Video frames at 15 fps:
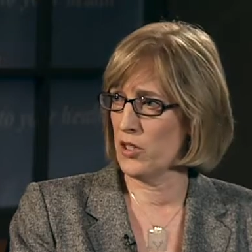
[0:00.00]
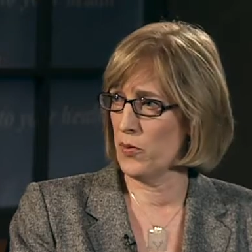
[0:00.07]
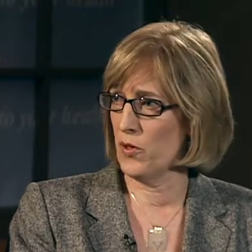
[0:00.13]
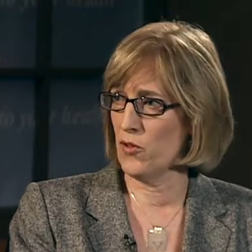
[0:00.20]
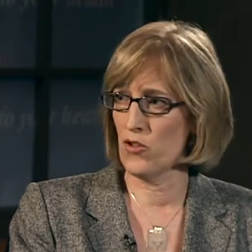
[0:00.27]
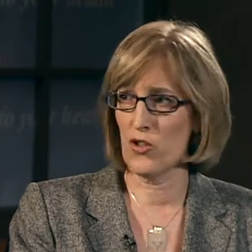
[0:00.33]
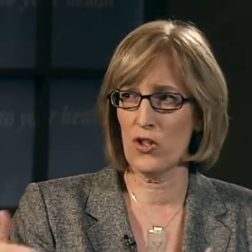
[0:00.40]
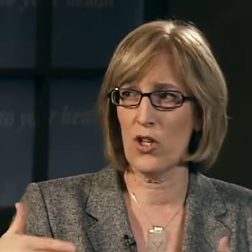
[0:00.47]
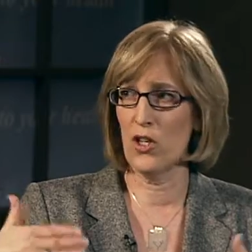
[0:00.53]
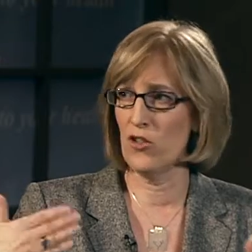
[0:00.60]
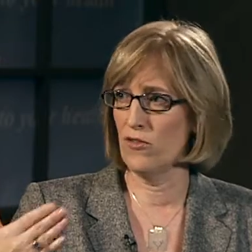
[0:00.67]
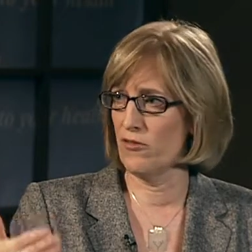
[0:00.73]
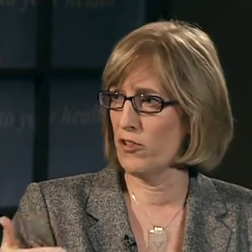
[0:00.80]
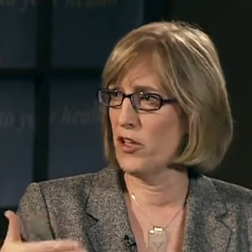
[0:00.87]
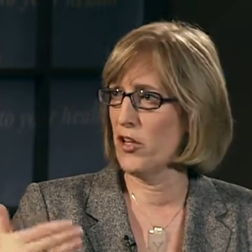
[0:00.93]
exposure
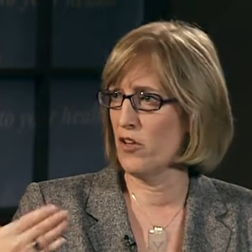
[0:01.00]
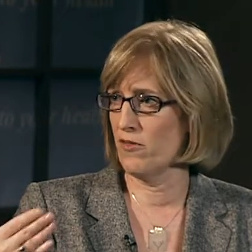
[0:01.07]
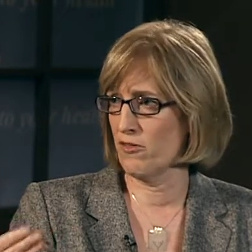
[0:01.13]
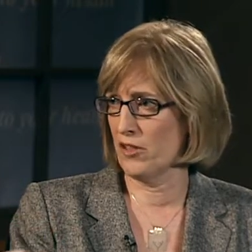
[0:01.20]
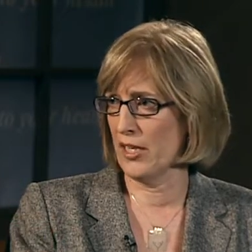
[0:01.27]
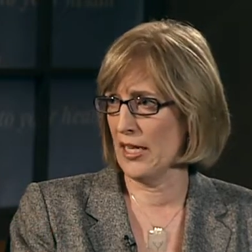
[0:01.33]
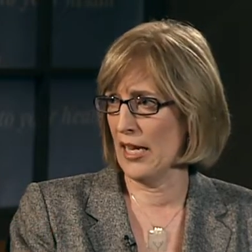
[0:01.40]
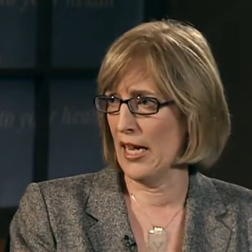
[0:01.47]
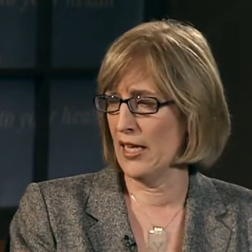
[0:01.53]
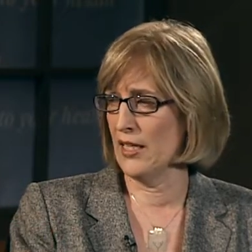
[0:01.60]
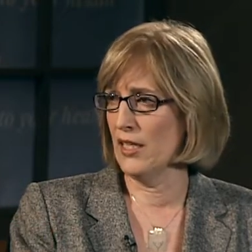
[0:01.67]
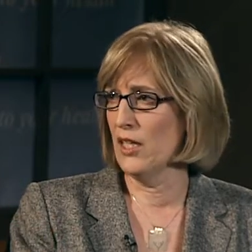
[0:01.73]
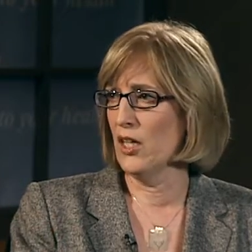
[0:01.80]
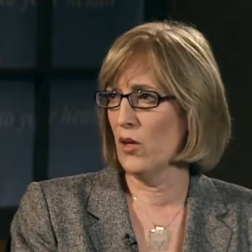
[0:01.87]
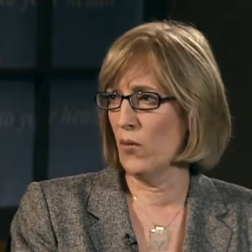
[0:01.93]
over and over
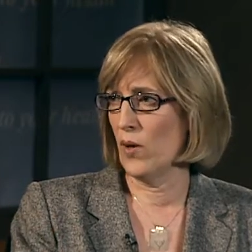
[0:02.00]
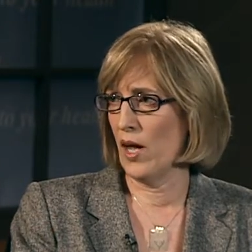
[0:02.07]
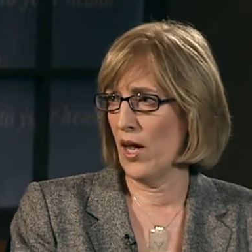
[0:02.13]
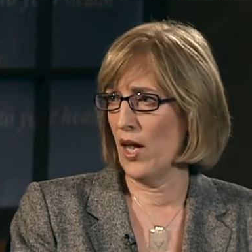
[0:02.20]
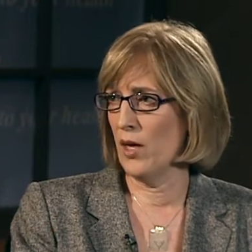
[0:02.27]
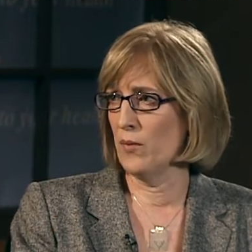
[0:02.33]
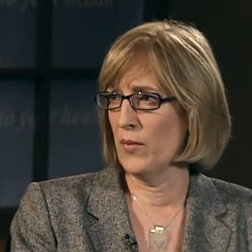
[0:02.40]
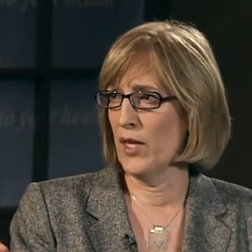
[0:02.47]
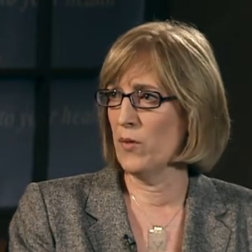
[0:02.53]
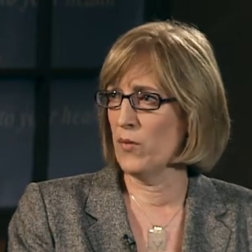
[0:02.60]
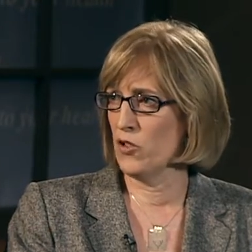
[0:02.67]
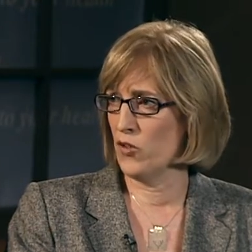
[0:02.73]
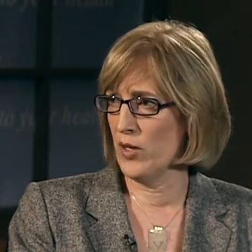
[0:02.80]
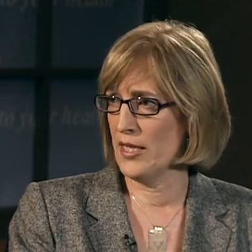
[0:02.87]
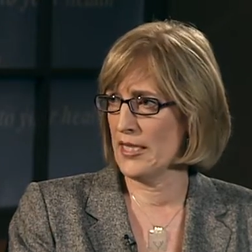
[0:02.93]
again um, in
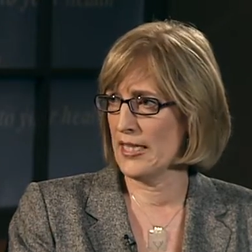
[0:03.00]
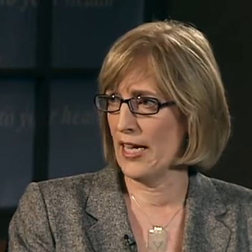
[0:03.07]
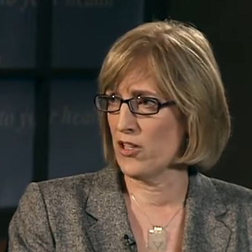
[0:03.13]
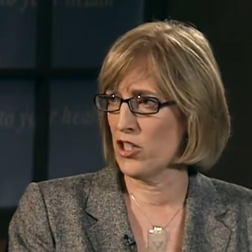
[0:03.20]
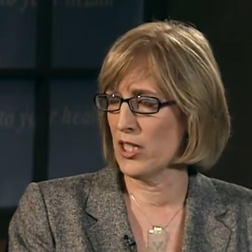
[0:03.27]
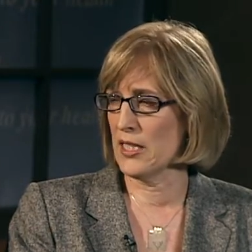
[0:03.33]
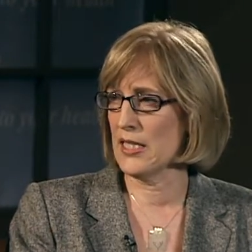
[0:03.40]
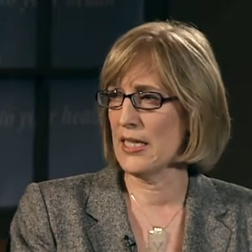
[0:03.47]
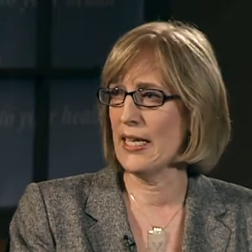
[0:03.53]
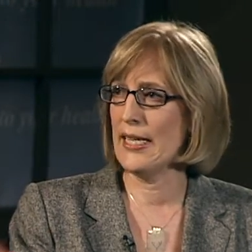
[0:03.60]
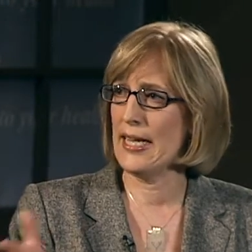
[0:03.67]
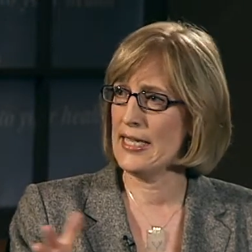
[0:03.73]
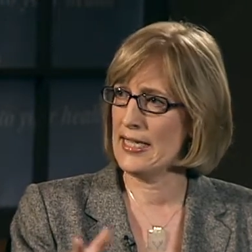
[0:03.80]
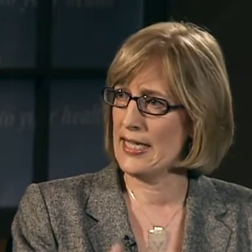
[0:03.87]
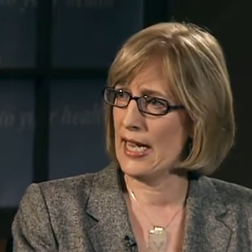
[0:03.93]
between sessions. And
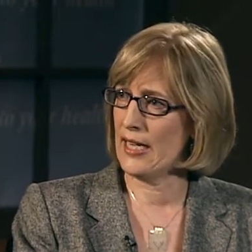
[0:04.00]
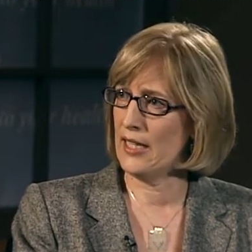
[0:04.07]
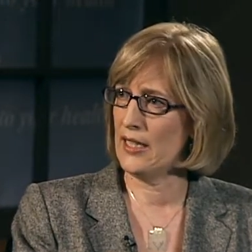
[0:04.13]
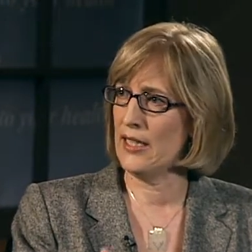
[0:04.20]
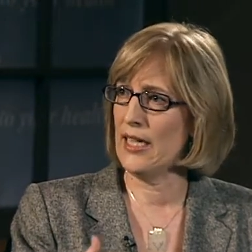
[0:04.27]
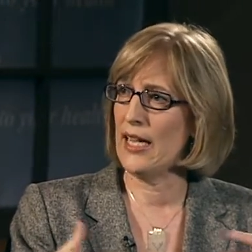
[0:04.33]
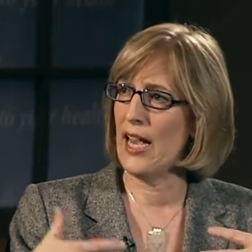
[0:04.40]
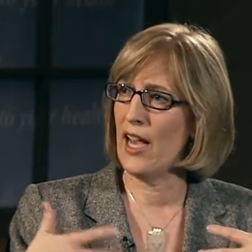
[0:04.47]
then secondly,